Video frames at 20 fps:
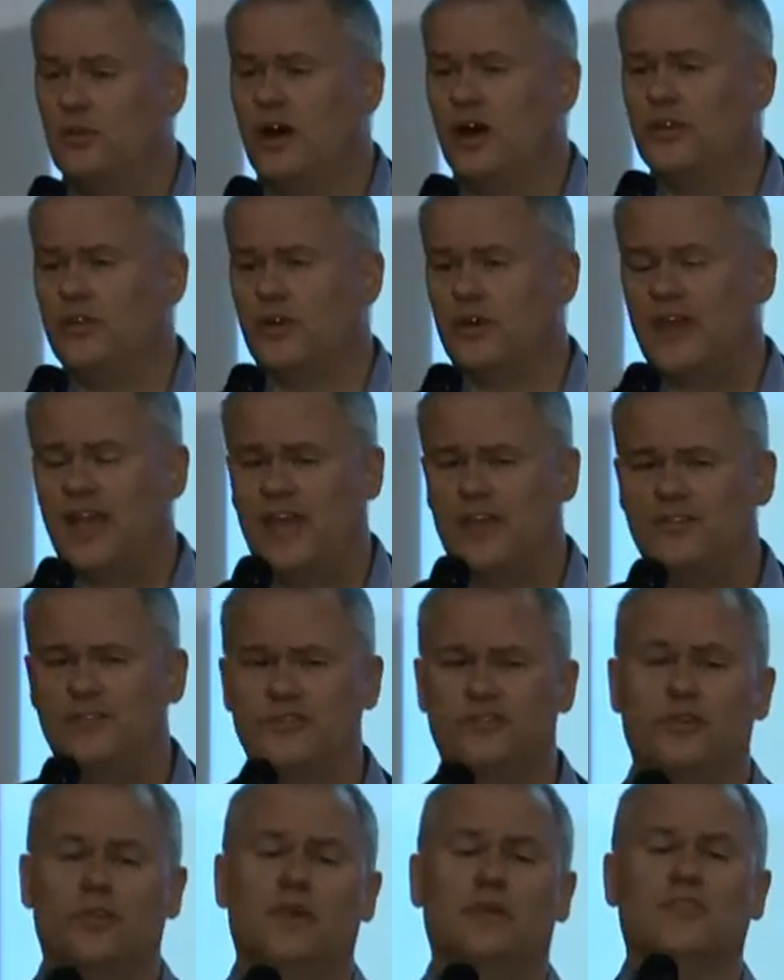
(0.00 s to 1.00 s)
other cases
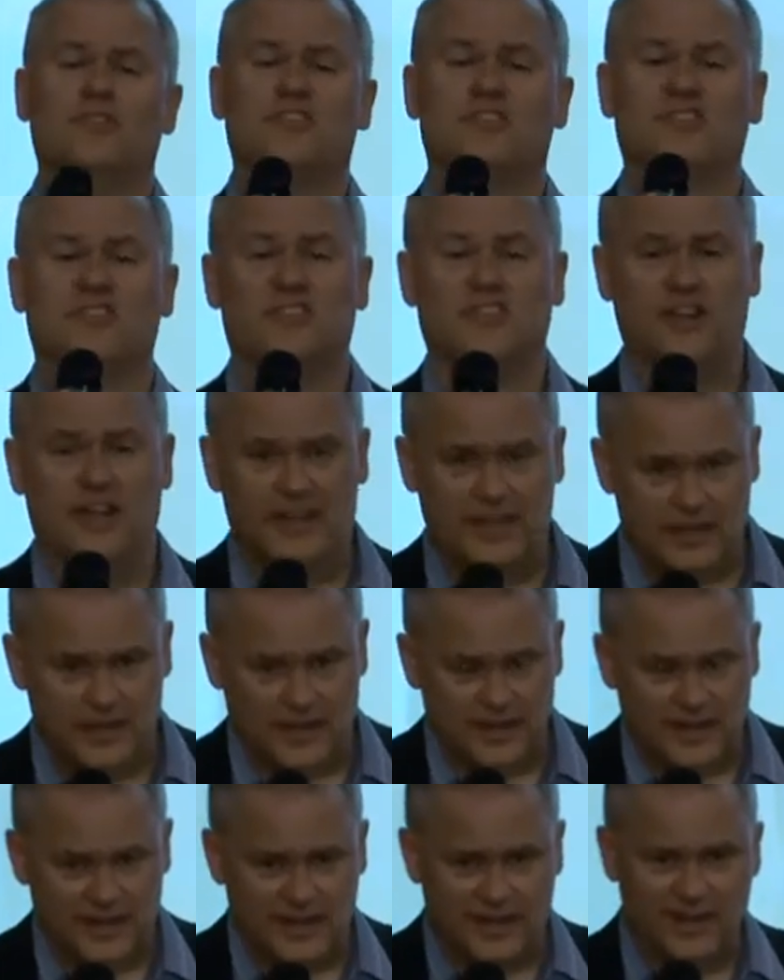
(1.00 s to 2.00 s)
that are even
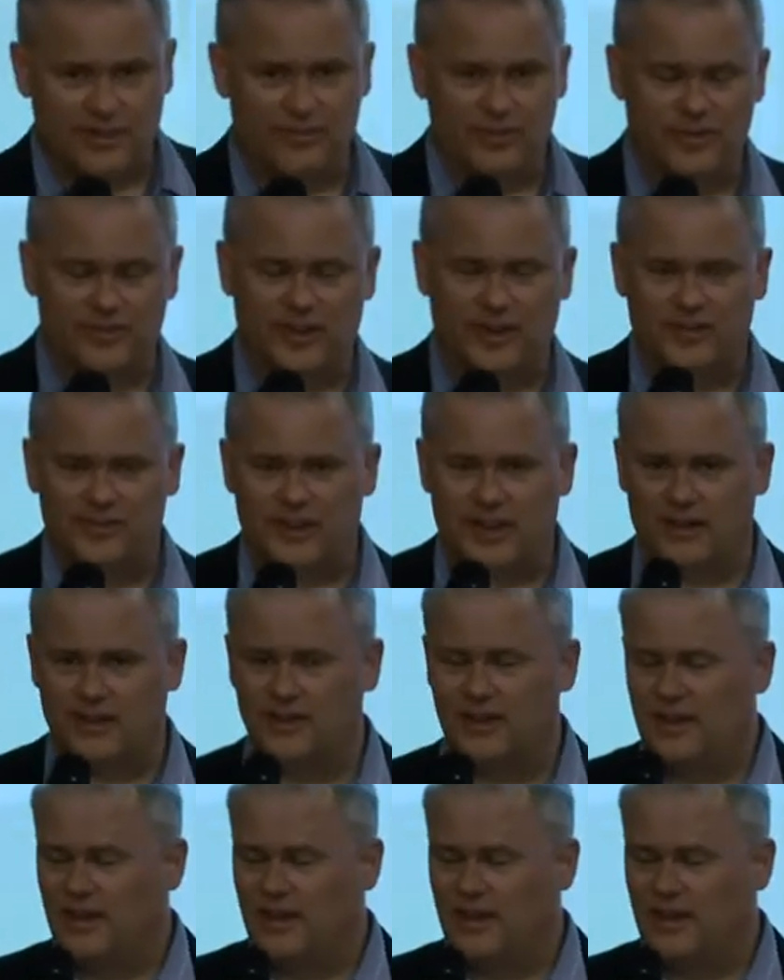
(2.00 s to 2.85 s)
slightly, and I emphasize that